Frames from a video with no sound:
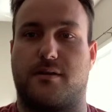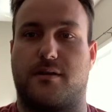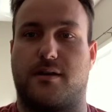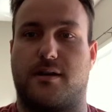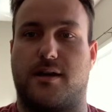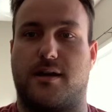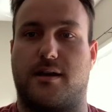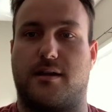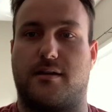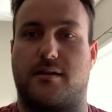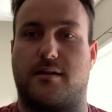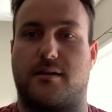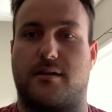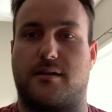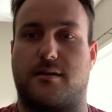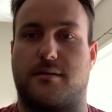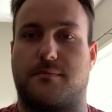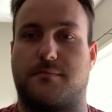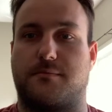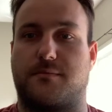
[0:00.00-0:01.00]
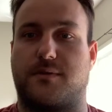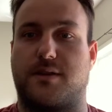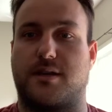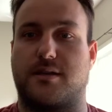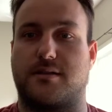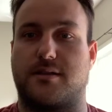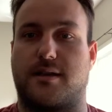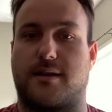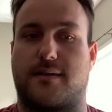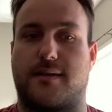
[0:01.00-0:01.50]
and
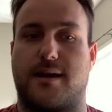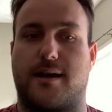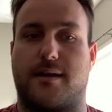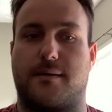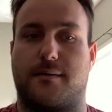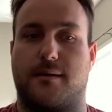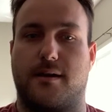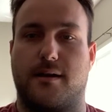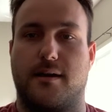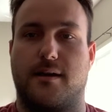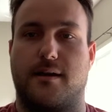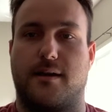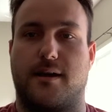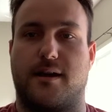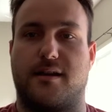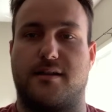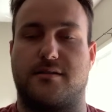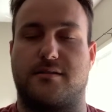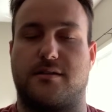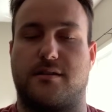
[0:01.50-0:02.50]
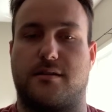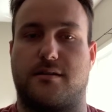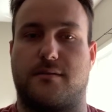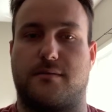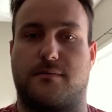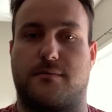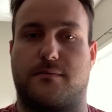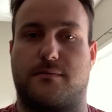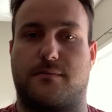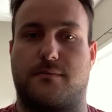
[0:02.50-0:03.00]
things like that as you
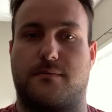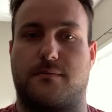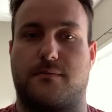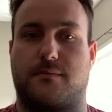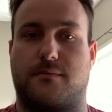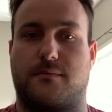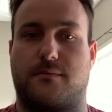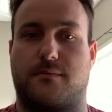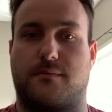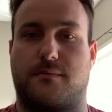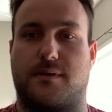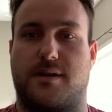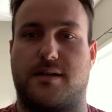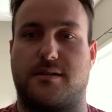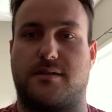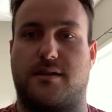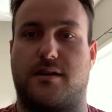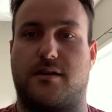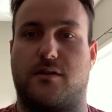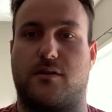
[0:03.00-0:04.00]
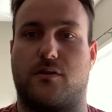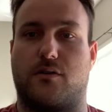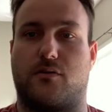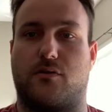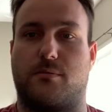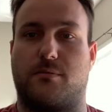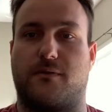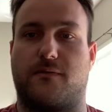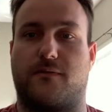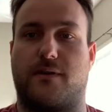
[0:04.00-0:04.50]
get your
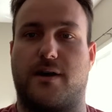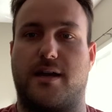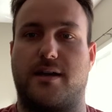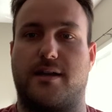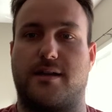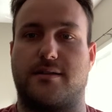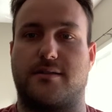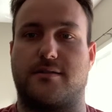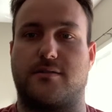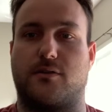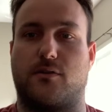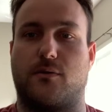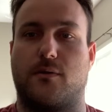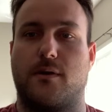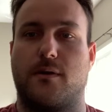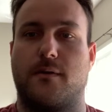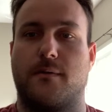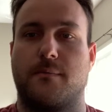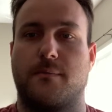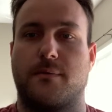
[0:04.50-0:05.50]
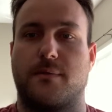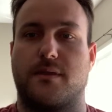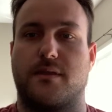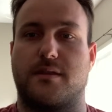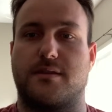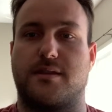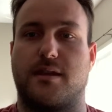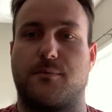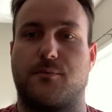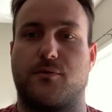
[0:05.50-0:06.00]
equipment financed. So
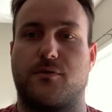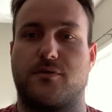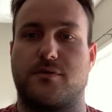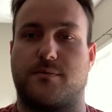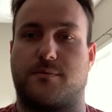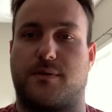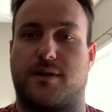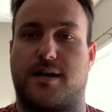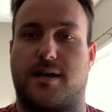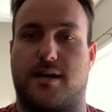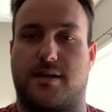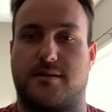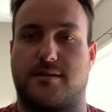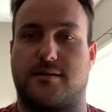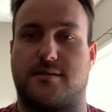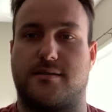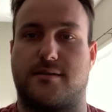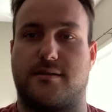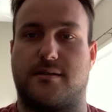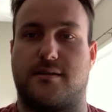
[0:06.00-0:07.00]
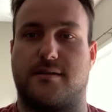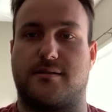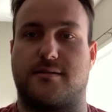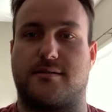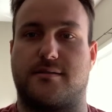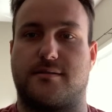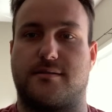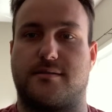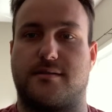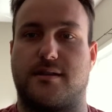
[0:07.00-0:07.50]
the same rules apply as
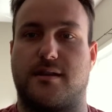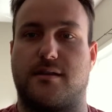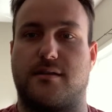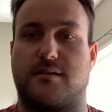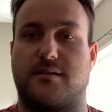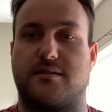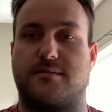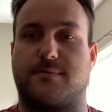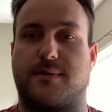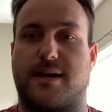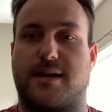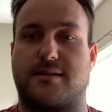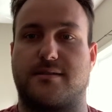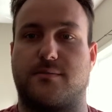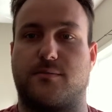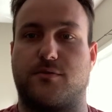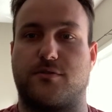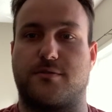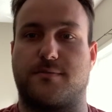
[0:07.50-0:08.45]
sale leasebacks. The more